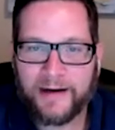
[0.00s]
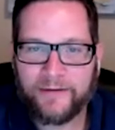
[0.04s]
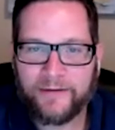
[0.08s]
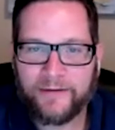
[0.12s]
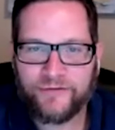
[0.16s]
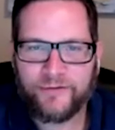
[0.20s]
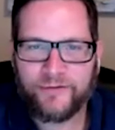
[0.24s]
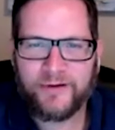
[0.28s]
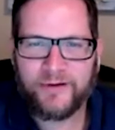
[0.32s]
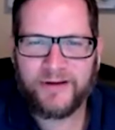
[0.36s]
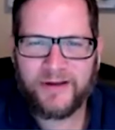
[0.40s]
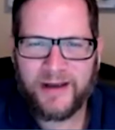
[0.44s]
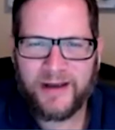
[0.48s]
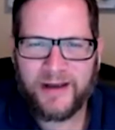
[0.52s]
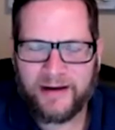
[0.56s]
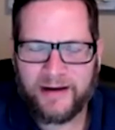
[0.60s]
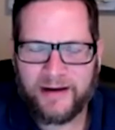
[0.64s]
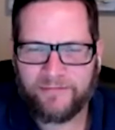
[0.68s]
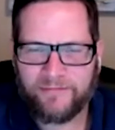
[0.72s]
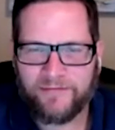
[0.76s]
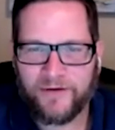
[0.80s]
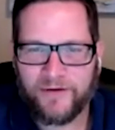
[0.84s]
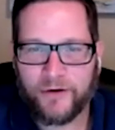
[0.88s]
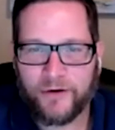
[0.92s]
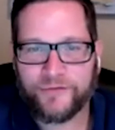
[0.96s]
So it kind
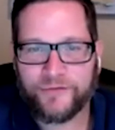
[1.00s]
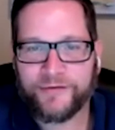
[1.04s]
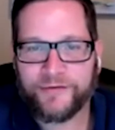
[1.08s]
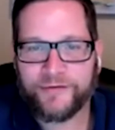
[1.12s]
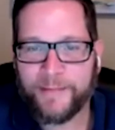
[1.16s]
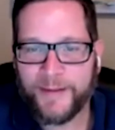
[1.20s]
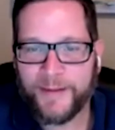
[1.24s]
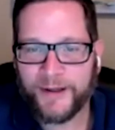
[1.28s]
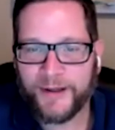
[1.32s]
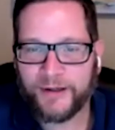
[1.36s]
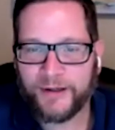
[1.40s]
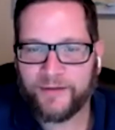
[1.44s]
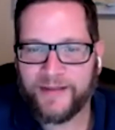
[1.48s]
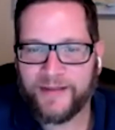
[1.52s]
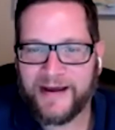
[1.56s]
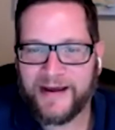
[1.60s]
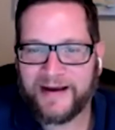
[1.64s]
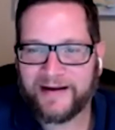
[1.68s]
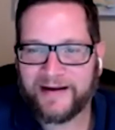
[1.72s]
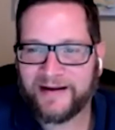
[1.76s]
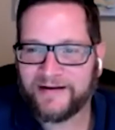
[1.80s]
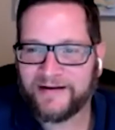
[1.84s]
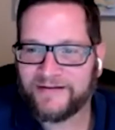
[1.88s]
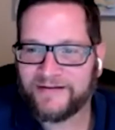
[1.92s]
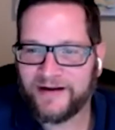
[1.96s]
of falls in the middle of
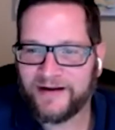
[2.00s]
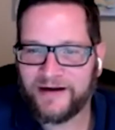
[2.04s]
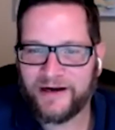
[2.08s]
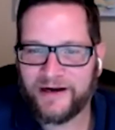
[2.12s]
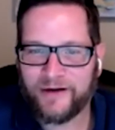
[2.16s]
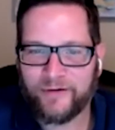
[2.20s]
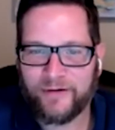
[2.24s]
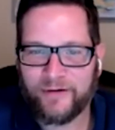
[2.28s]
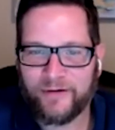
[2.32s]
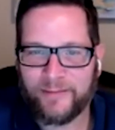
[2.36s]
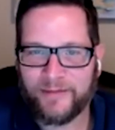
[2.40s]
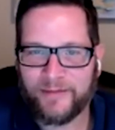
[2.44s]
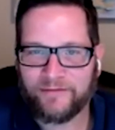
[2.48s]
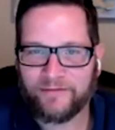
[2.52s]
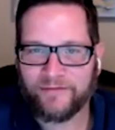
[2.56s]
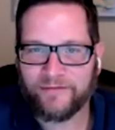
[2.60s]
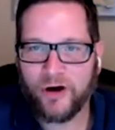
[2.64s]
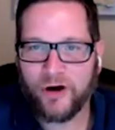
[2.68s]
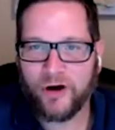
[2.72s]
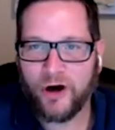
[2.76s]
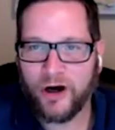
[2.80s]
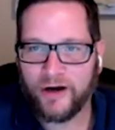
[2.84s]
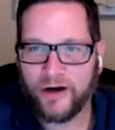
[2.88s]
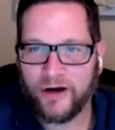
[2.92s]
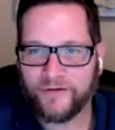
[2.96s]
that continuum of
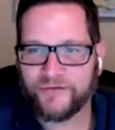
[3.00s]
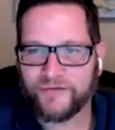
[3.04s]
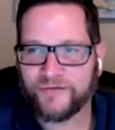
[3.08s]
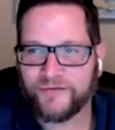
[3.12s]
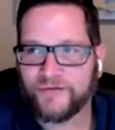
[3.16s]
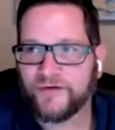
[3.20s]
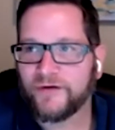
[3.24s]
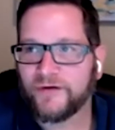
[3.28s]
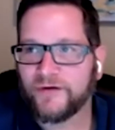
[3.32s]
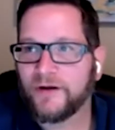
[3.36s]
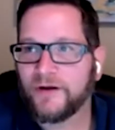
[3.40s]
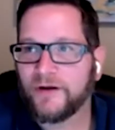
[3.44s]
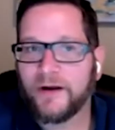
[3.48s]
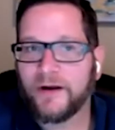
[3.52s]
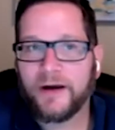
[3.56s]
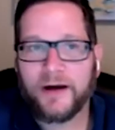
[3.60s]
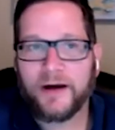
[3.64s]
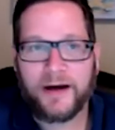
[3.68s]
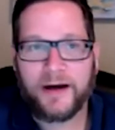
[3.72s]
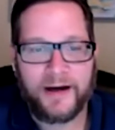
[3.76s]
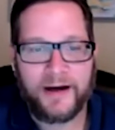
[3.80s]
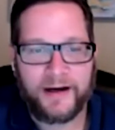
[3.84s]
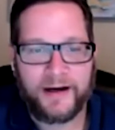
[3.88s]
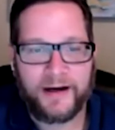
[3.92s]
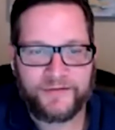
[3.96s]
cost,
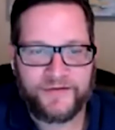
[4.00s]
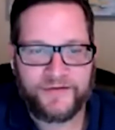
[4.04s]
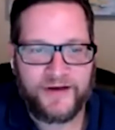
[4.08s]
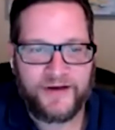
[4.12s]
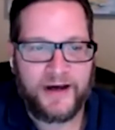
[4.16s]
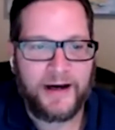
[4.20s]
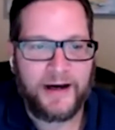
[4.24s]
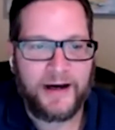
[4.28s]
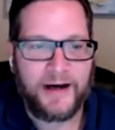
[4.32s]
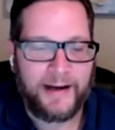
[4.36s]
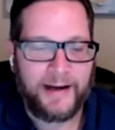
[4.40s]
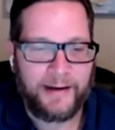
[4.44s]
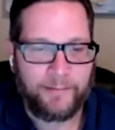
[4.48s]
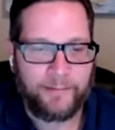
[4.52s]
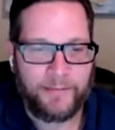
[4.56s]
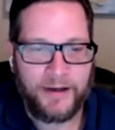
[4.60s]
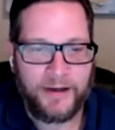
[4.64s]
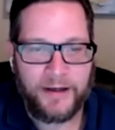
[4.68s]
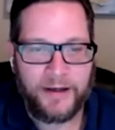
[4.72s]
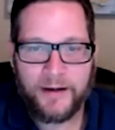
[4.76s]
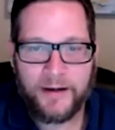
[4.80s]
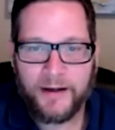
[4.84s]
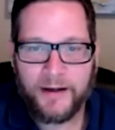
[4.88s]
time,